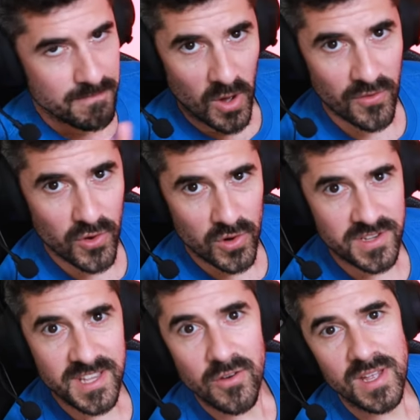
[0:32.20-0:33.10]
Of course,
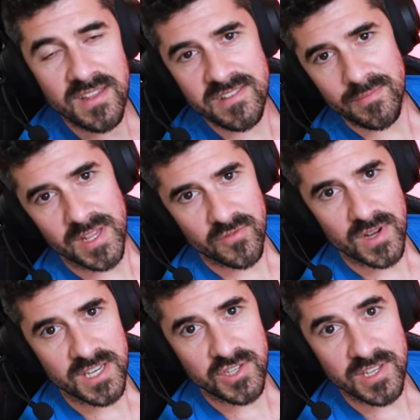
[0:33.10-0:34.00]
there is the
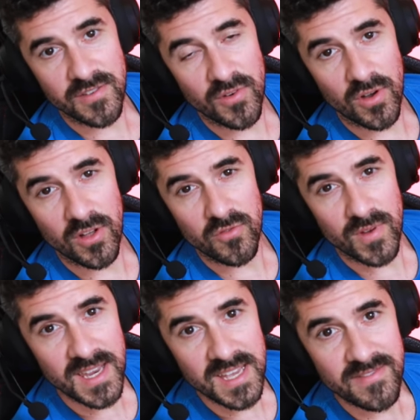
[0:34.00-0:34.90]
Maserati GT4
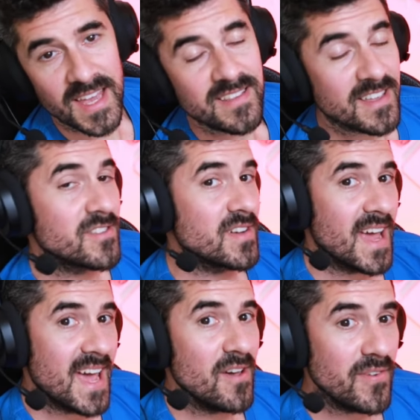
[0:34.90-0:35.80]
already that does not
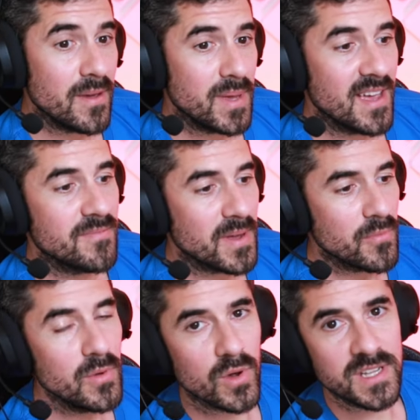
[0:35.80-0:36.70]
have ABS, but
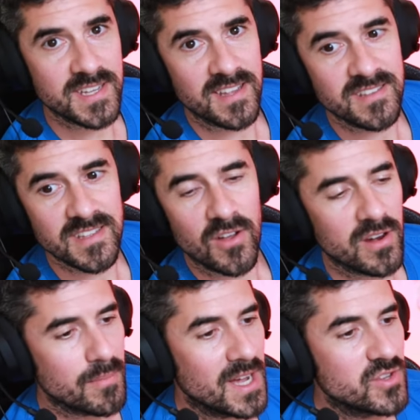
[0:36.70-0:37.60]
we want to test it on
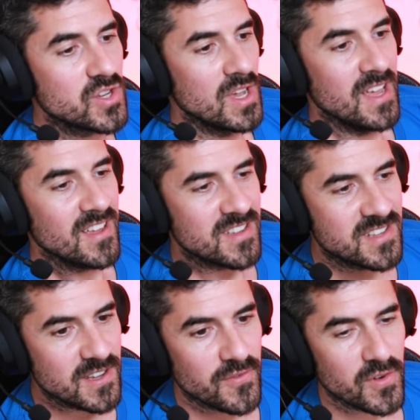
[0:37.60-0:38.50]
a much
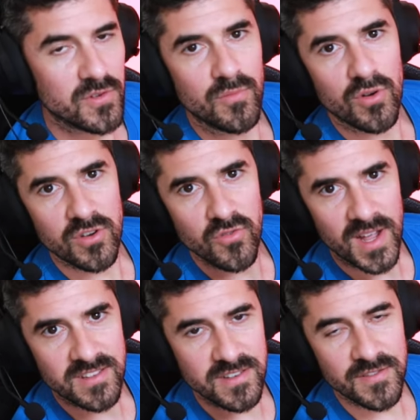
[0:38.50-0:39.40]
stiffer, more
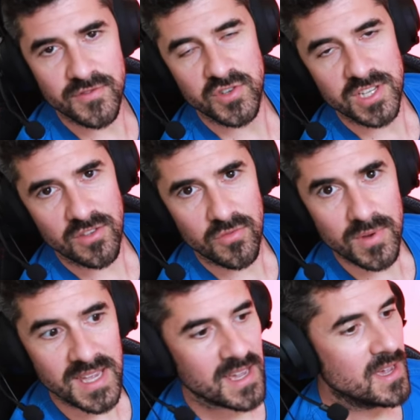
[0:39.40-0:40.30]
aggressive
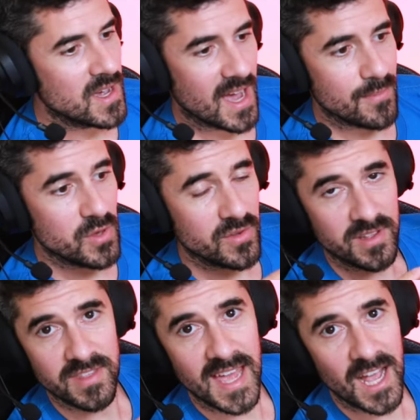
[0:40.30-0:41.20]
GT3. I'm using
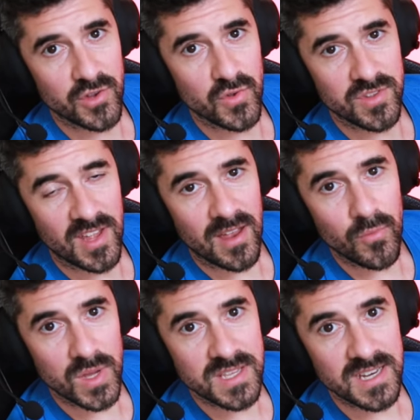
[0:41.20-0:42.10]
the actual setup
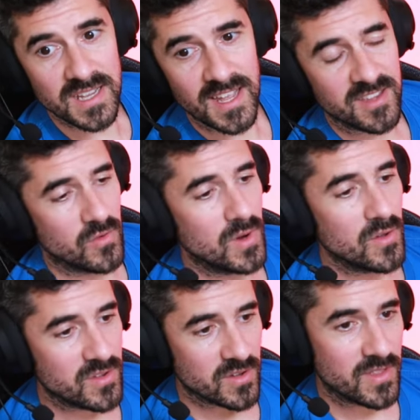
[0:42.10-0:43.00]
we did in SRO,
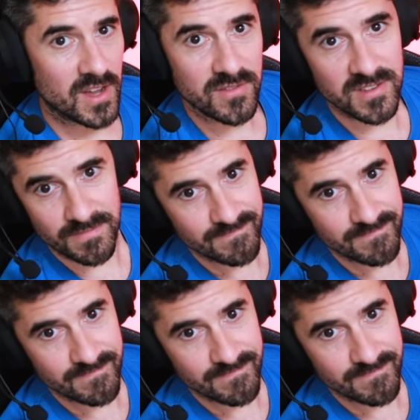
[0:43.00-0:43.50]
so there's